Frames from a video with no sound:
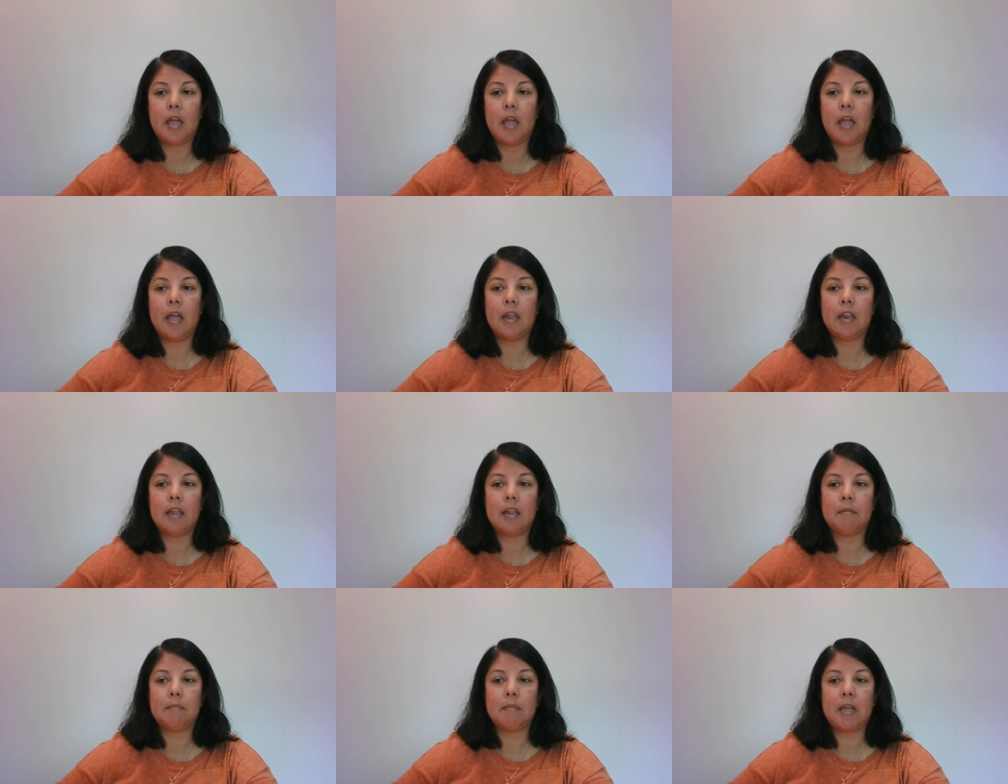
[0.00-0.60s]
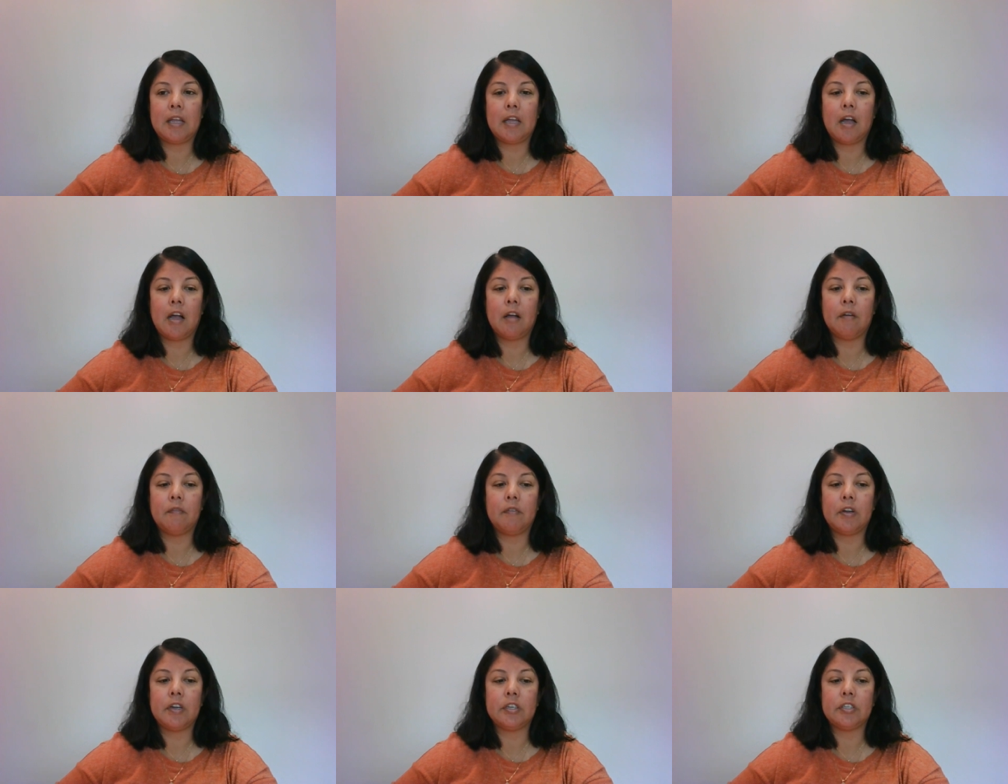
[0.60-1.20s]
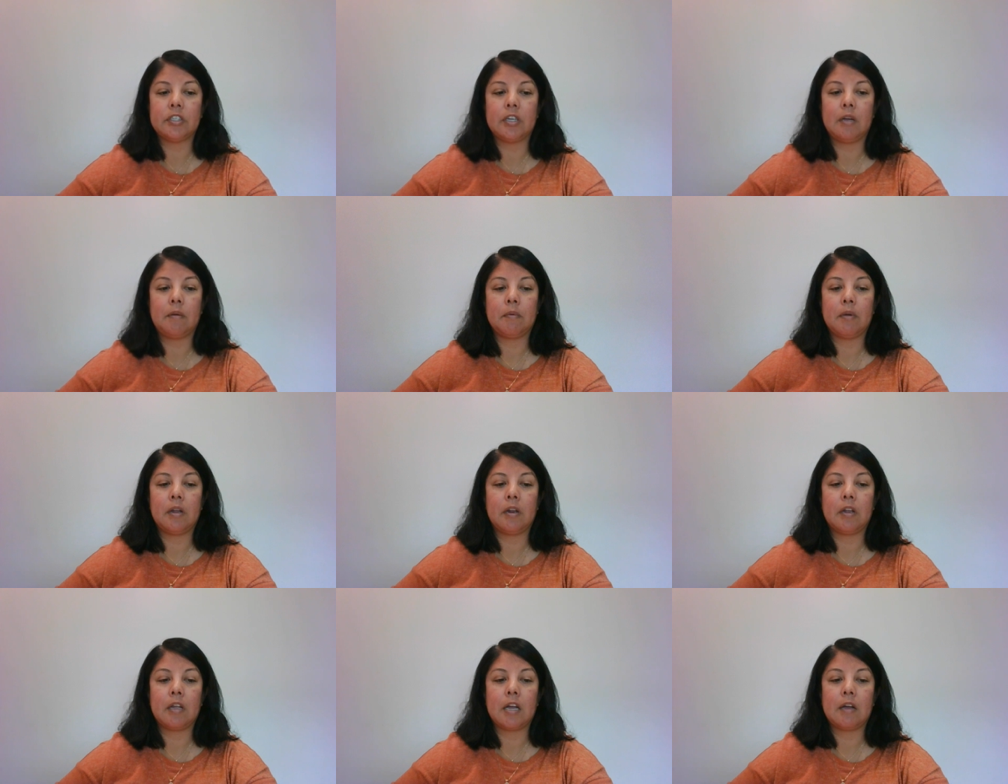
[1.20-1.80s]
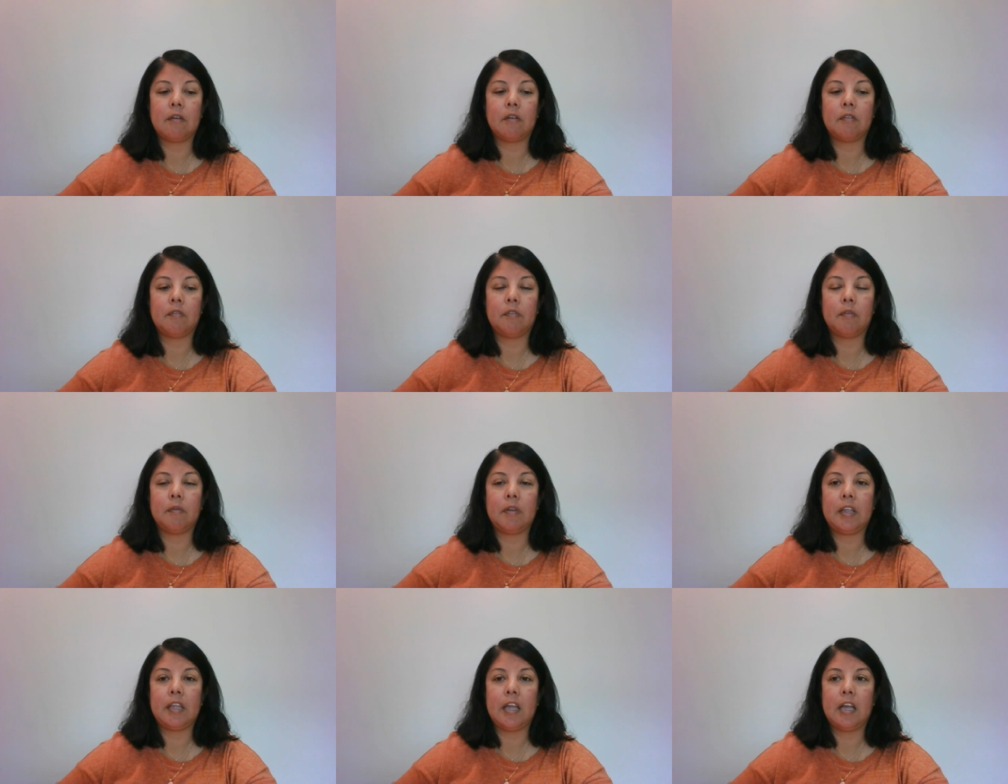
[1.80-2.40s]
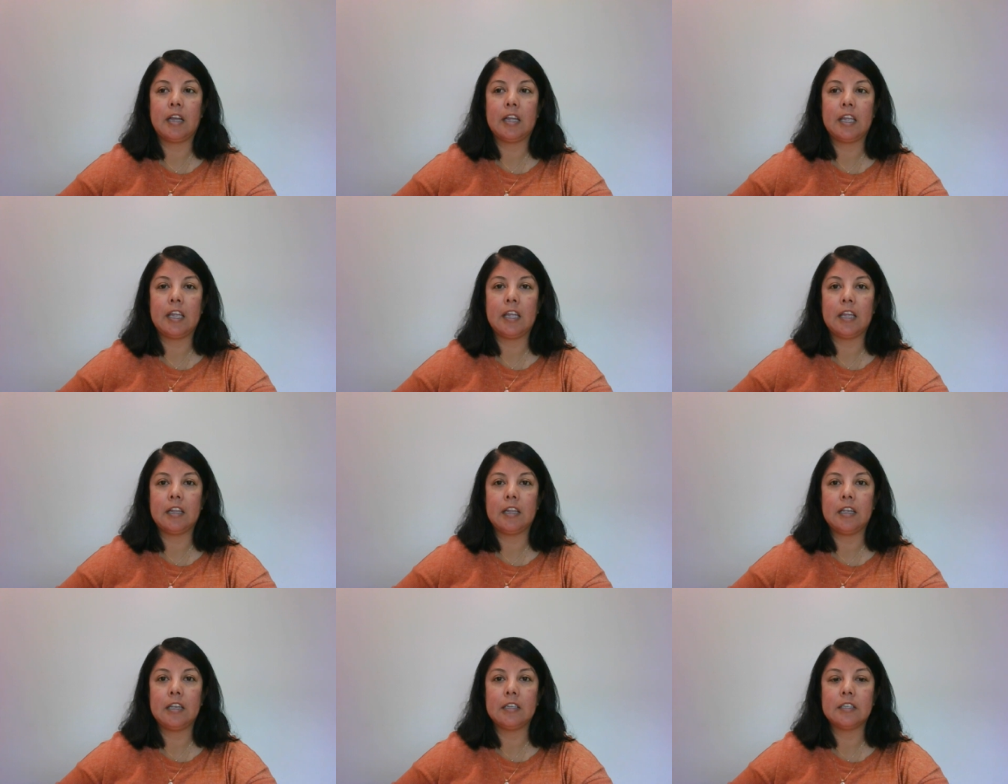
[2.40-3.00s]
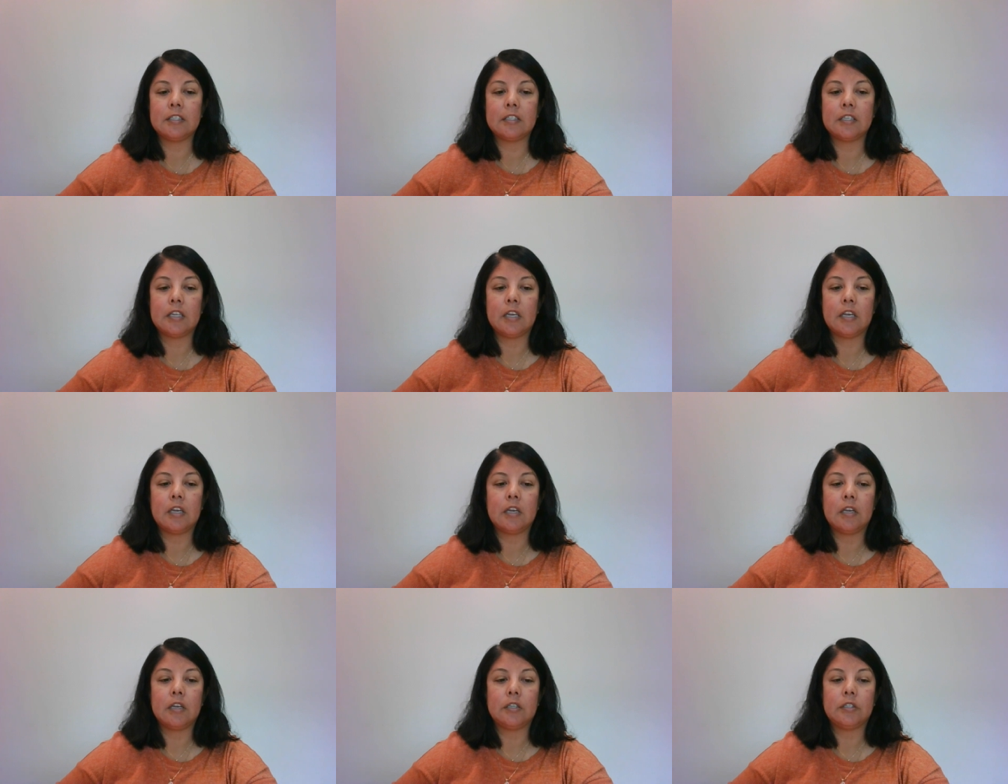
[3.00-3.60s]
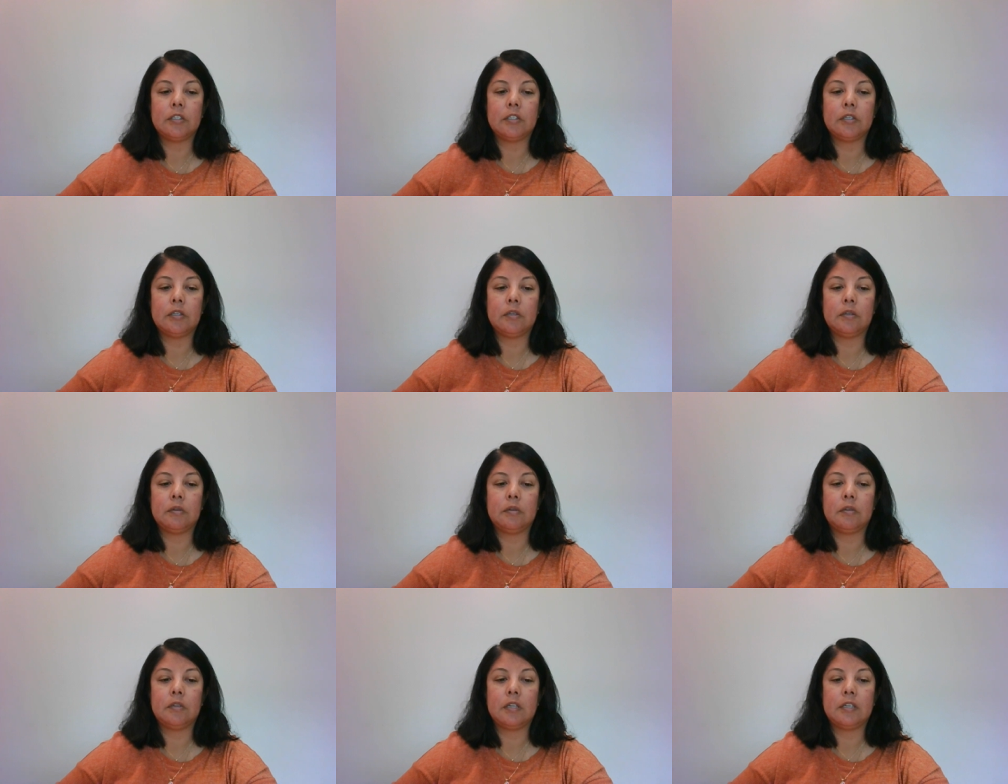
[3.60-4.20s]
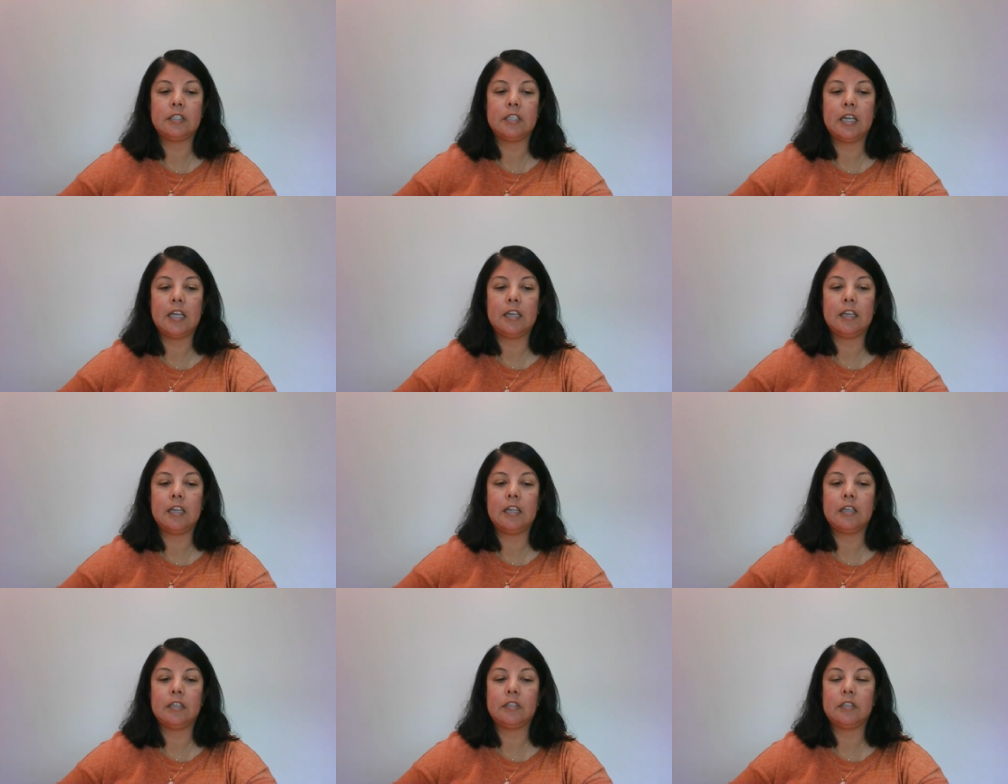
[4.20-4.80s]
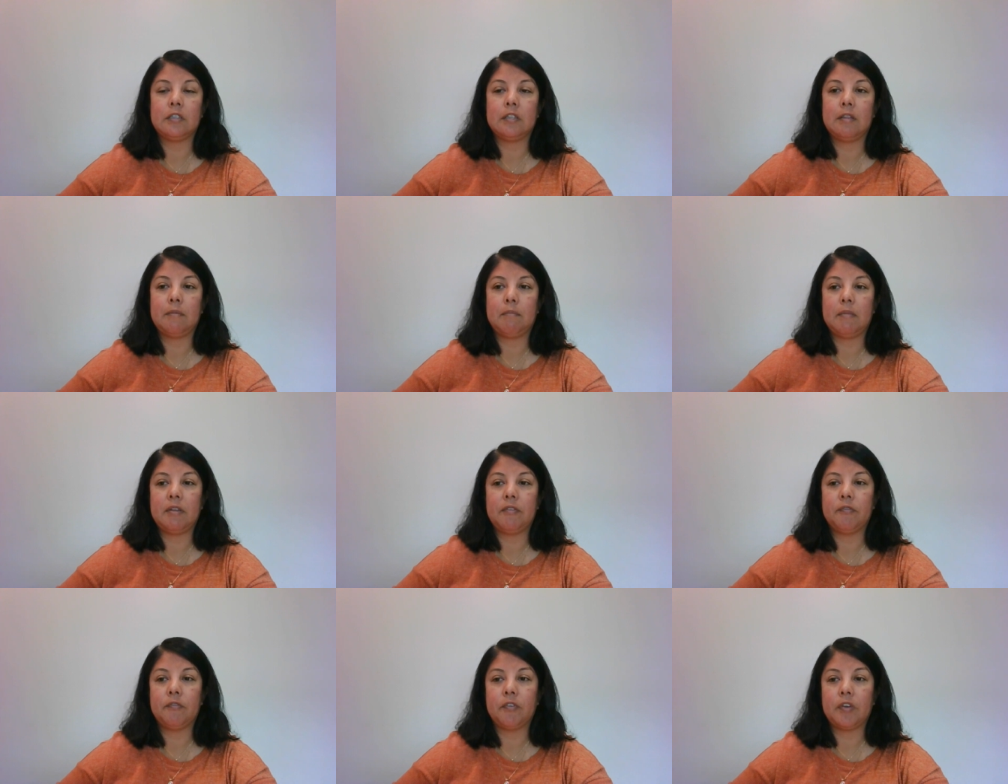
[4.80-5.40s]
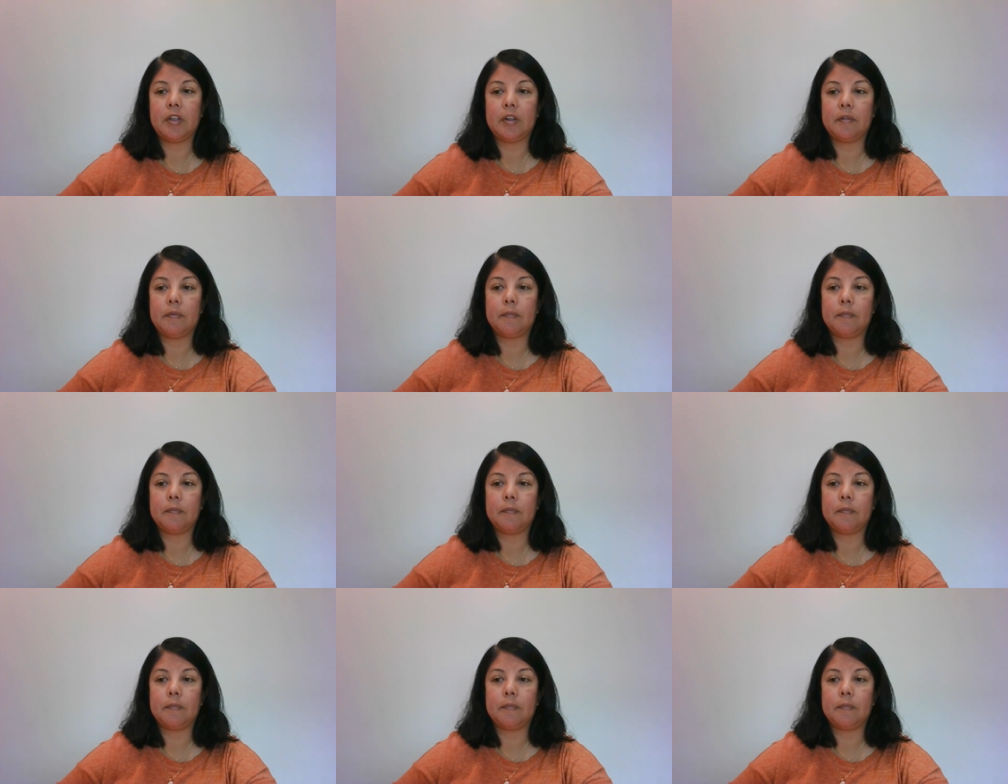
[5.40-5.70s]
And in my coverage, I'm going to cover from the Achilles to the tendon to the midfoot.